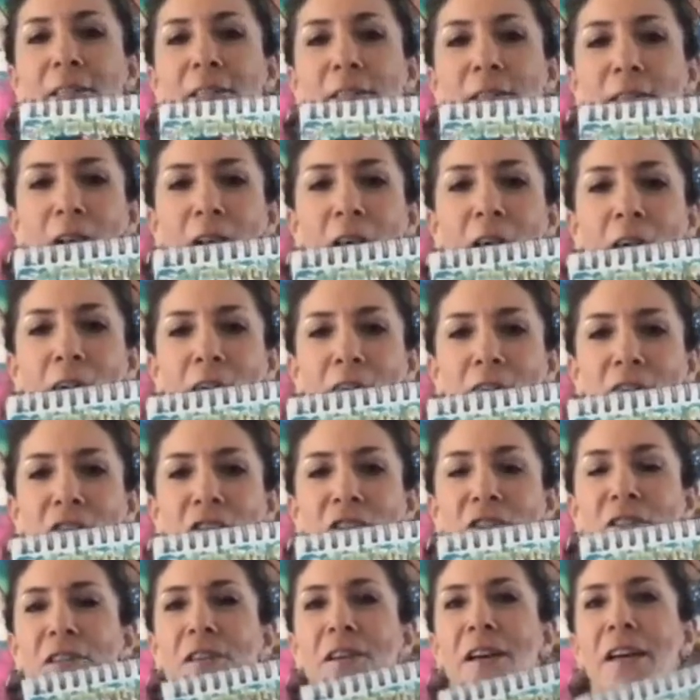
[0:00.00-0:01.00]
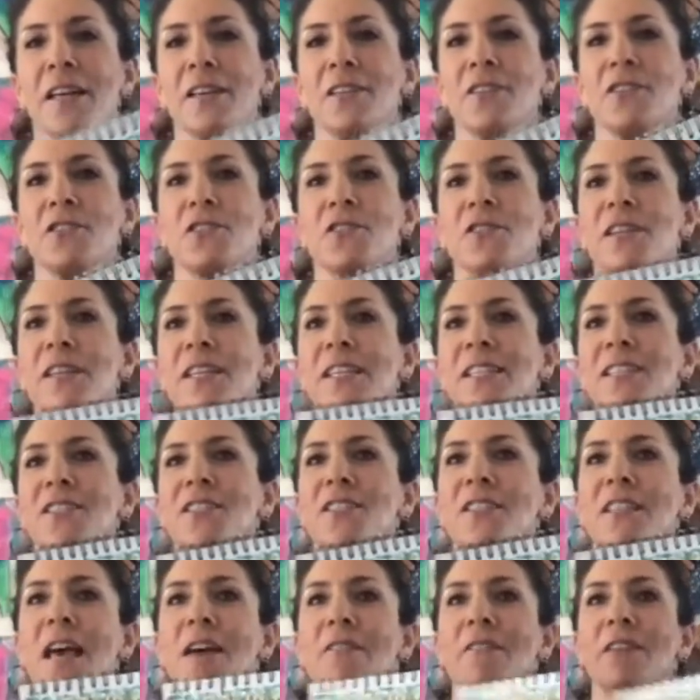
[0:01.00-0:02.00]
are art journal entries,
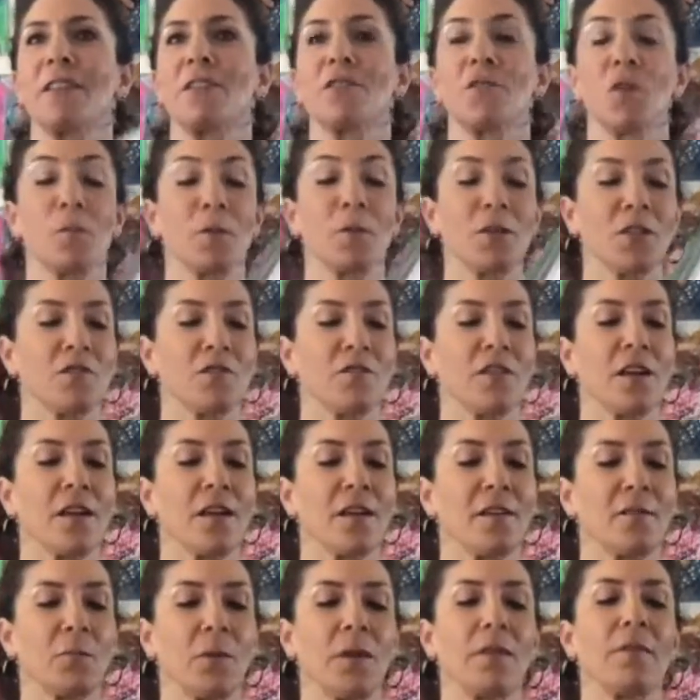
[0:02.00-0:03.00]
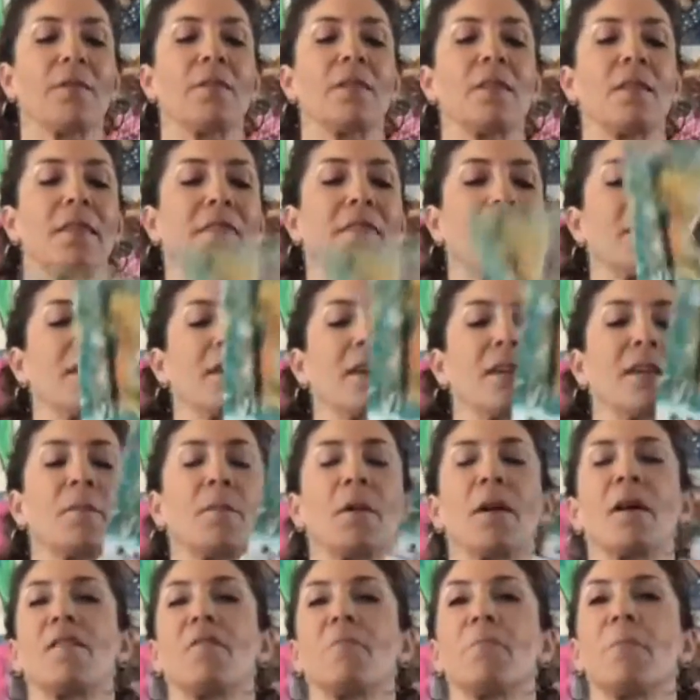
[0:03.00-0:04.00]
just having so much fun with the theme
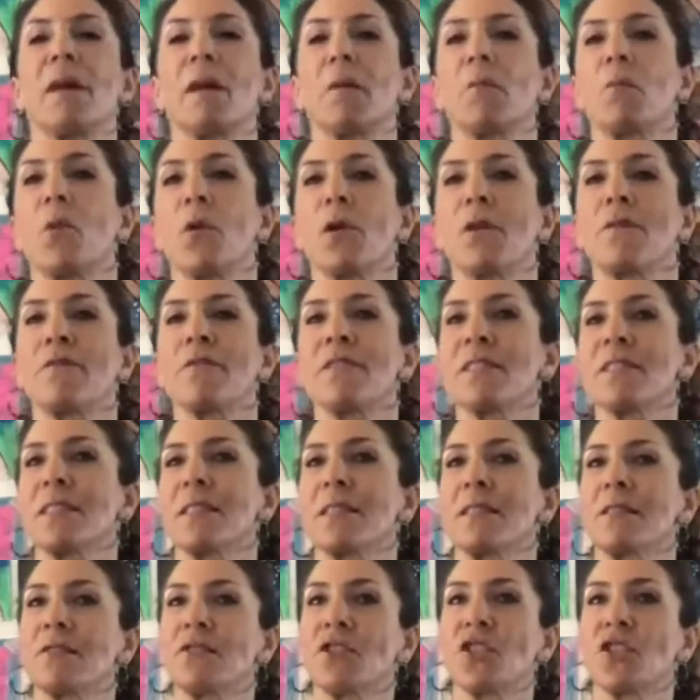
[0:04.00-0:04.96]
of metamorphosis,